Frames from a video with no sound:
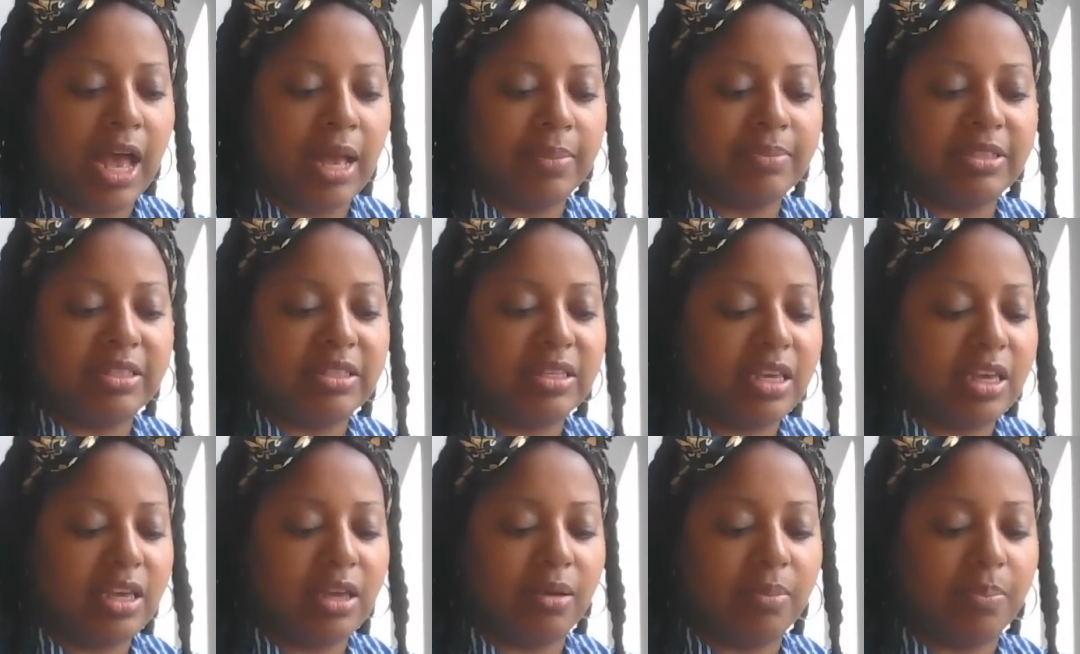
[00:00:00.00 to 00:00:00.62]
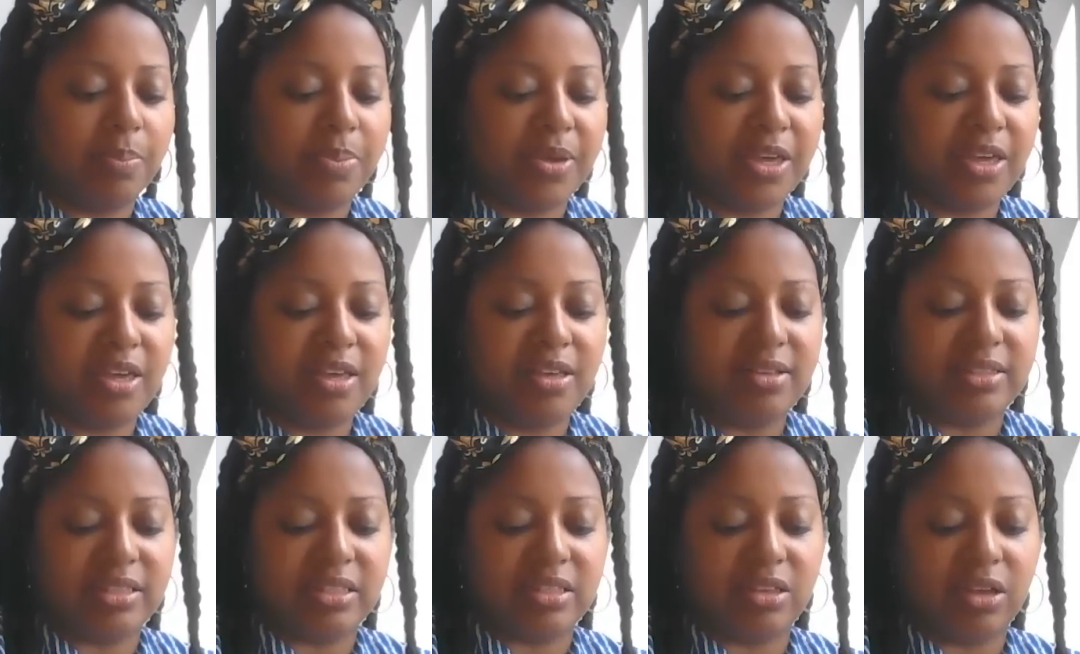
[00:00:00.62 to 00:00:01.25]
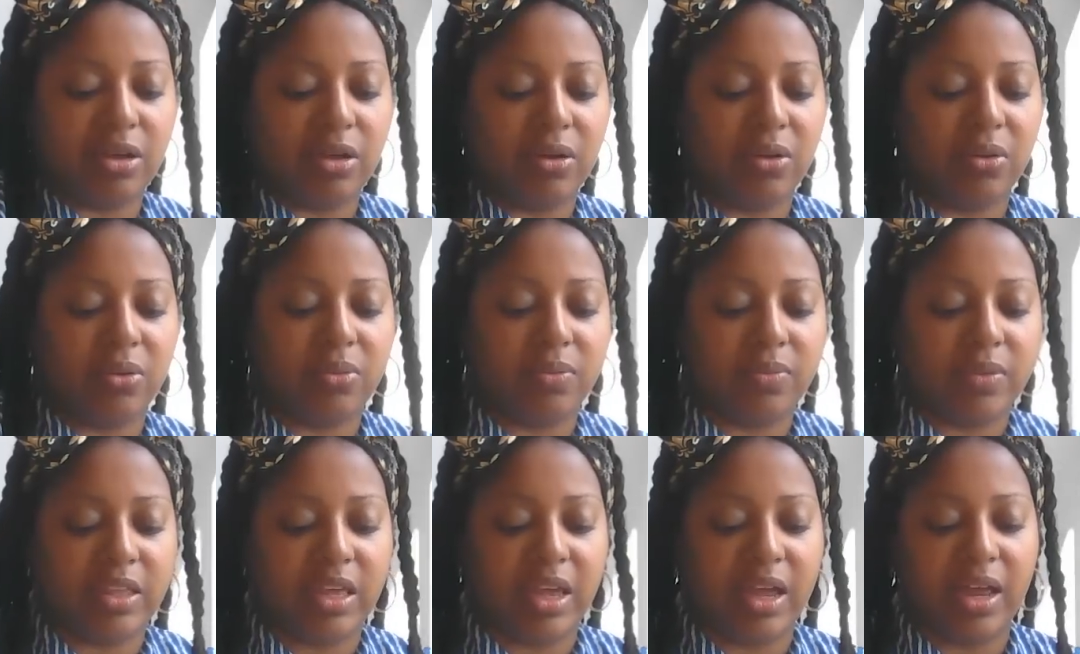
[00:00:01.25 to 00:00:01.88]
I'm seeing peace
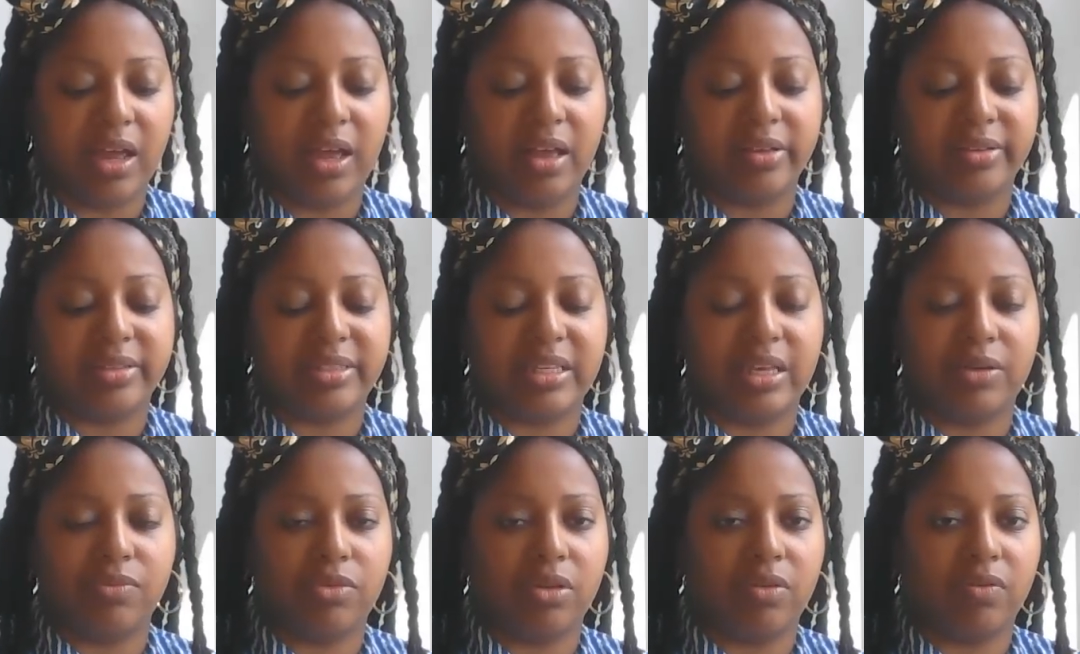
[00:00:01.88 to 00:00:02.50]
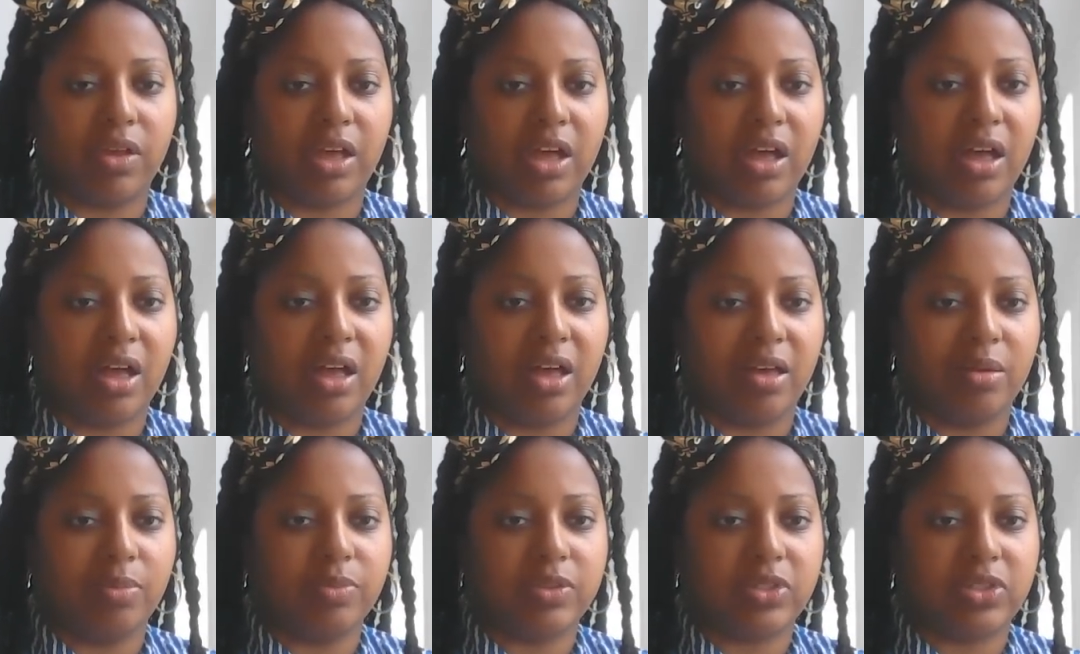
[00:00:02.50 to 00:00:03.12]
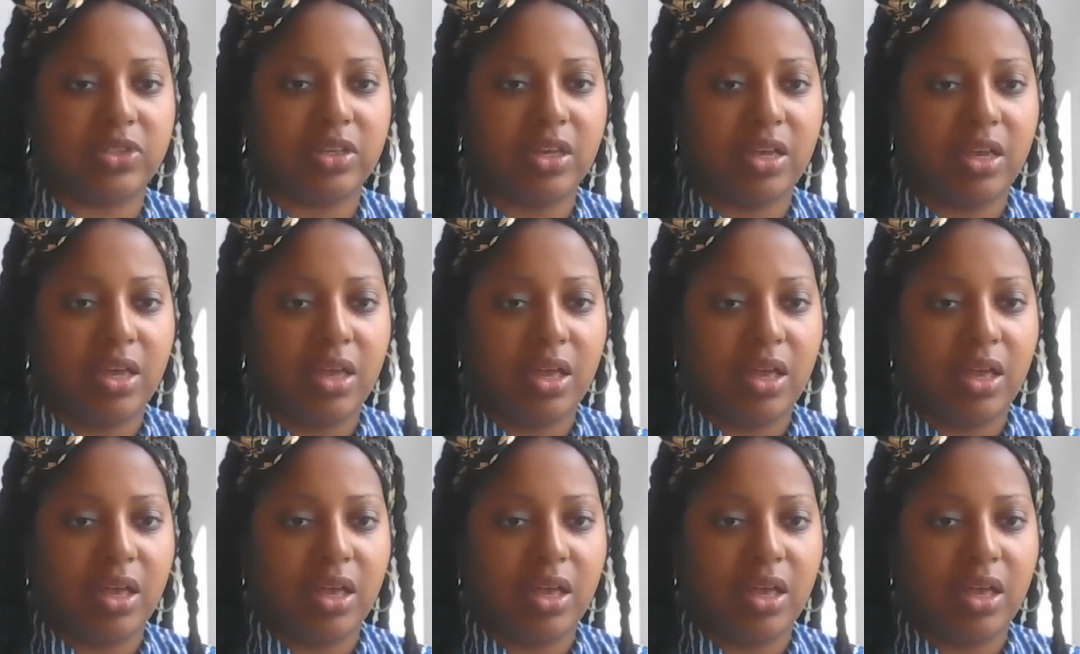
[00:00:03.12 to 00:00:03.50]
though. Yeah, Seven of Cups.